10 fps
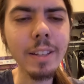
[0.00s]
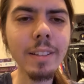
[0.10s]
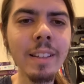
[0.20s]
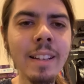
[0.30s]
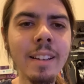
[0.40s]

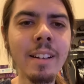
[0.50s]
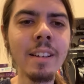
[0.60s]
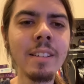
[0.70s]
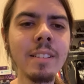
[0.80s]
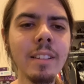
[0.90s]
like
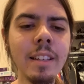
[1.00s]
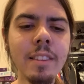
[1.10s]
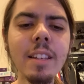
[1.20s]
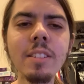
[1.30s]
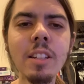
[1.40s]

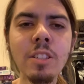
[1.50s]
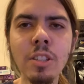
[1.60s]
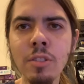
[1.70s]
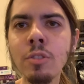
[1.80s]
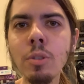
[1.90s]
things that
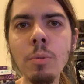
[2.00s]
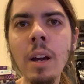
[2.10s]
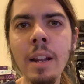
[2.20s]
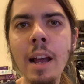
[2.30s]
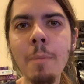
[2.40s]
just do
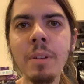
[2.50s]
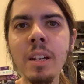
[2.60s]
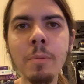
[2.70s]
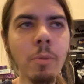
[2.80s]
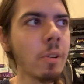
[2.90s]
not happen
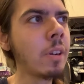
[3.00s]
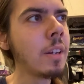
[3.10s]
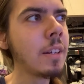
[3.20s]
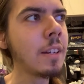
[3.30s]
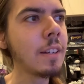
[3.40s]
anymore.
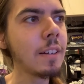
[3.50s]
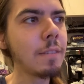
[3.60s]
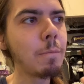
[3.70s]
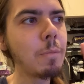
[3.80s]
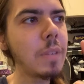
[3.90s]

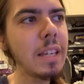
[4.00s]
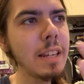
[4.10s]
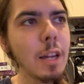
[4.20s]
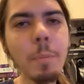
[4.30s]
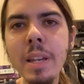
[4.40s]

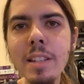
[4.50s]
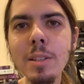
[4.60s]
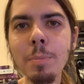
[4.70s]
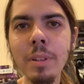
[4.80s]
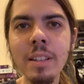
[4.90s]
Eating at
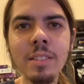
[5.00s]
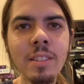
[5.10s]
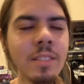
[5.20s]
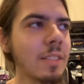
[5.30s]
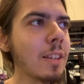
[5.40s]
pizza
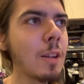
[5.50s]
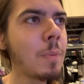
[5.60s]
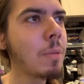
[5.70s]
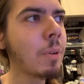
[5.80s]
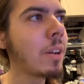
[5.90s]
places is going to
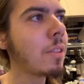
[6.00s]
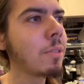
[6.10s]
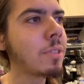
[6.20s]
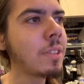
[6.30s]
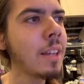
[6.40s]
be one of
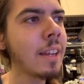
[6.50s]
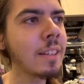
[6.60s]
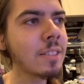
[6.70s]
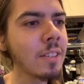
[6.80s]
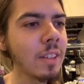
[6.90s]
those
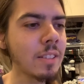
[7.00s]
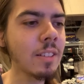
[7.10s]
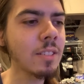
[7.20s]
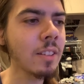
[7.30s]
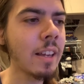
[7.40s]
things, unless
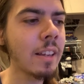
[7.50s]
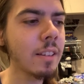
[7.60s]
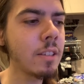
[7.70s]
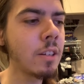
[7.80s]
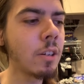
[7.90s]
it's like,
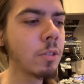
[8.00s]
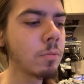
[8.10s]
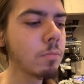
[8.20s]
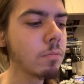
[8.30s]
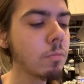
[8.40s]

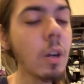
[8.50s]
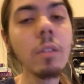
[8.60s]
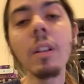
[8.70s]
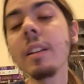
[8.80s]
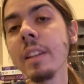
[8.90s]

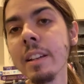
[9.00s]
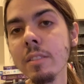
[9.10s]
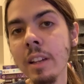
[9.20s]
well,